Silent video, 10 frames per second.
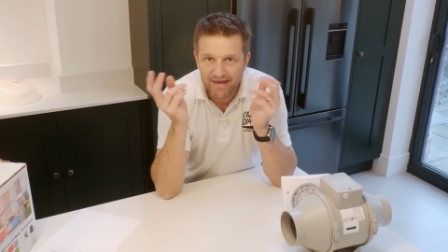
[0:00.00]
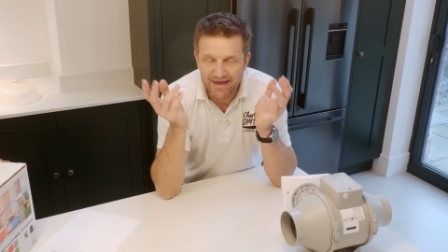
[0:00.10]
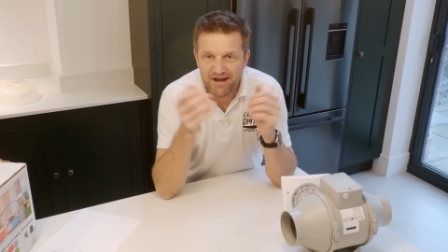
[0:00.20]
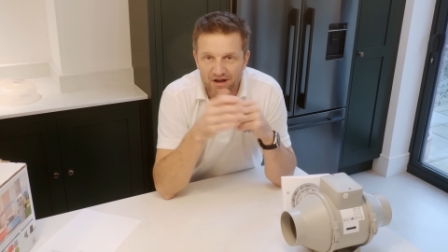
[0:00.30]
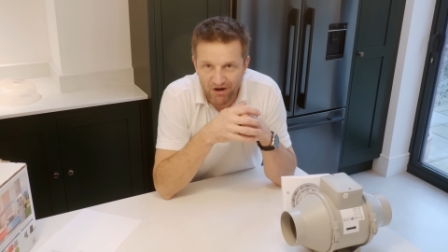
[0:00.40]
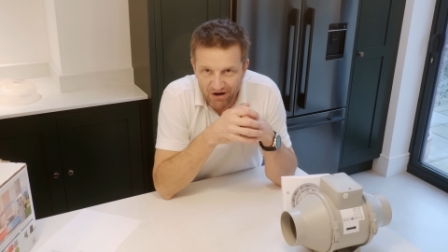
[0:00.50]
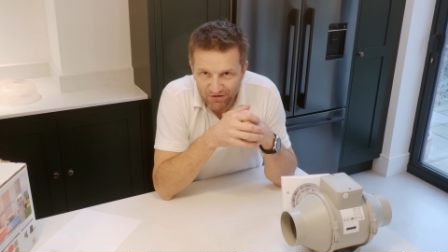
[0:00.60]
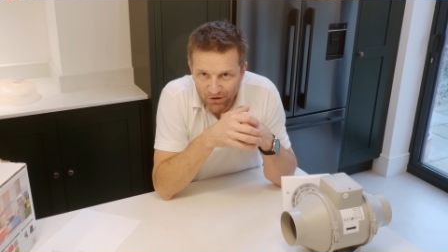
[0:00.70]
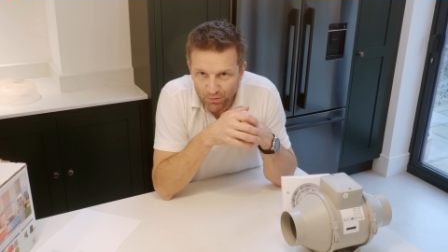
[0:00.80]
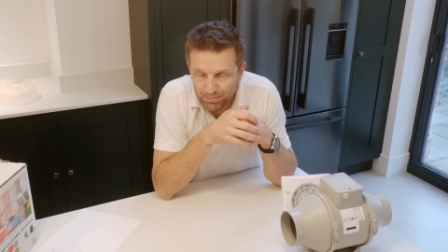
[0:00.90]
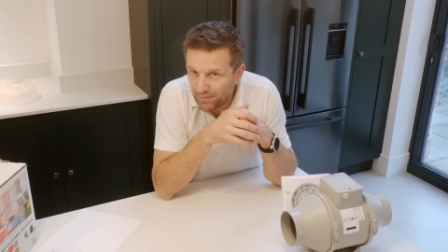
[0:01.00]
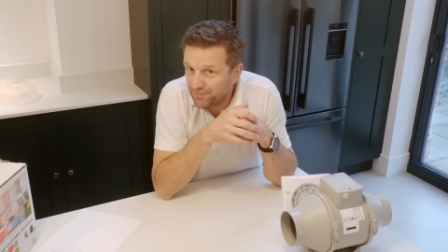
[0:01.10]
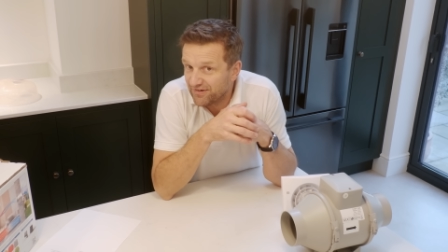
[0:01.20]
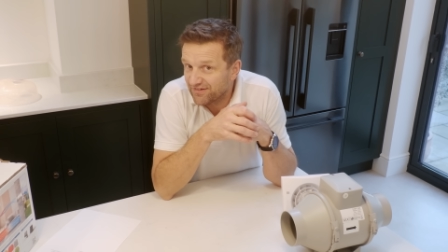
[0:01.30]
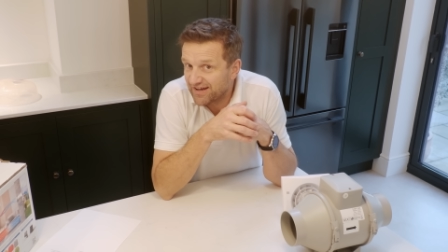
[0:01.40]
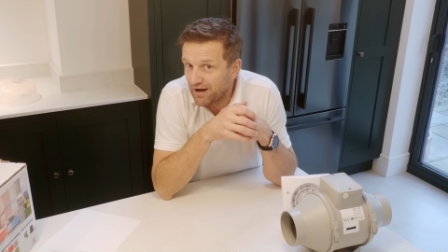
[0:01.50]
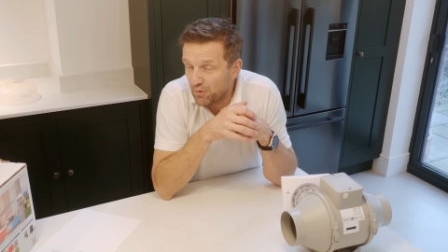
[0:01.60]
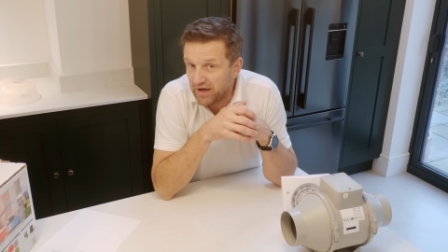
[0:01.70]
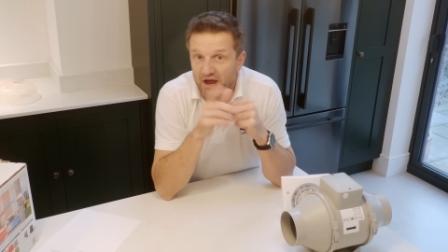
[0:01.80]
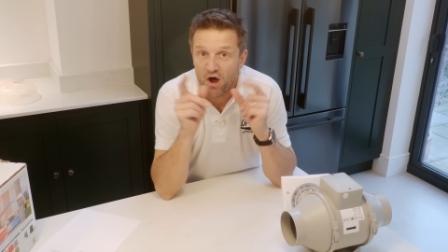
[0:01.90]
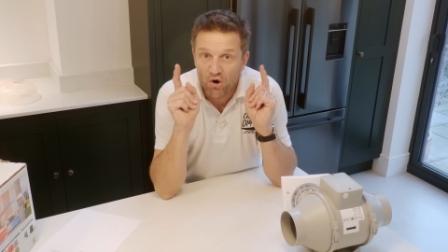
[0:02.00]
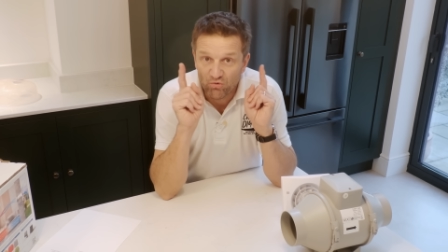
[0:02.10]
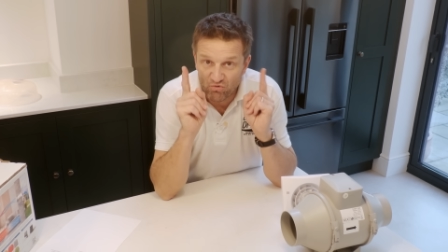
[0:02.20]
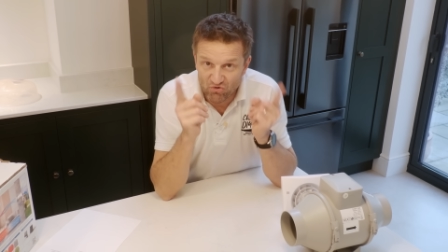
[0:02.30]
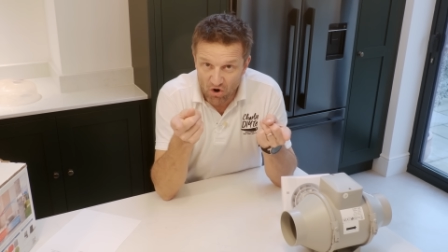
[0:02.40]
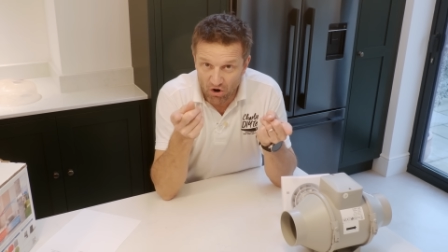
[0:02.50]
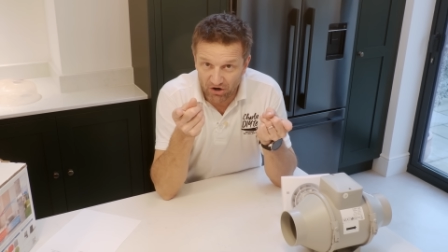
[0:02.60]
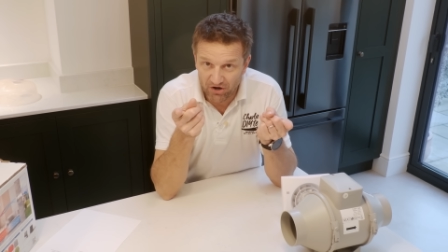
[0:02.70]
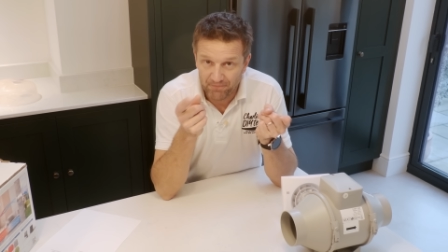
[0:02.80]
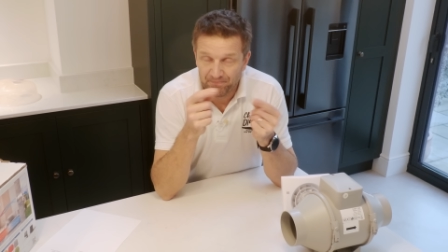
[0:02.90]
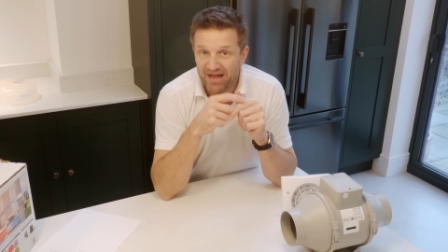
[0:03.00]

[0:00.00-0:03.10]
in our old properties, can we? Wrong.